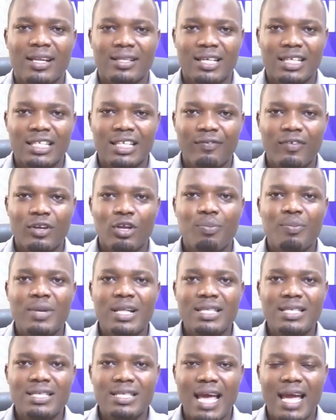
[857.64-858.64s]
The
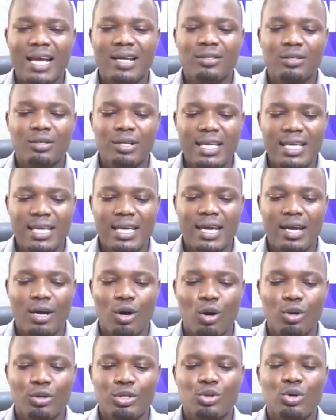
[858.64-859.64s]
development cycle here
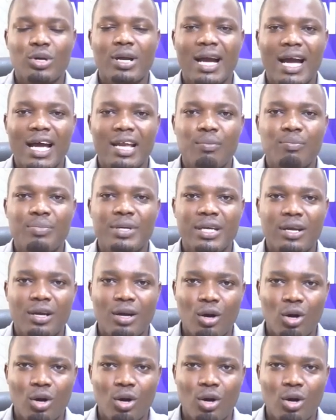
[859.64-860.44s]
also can be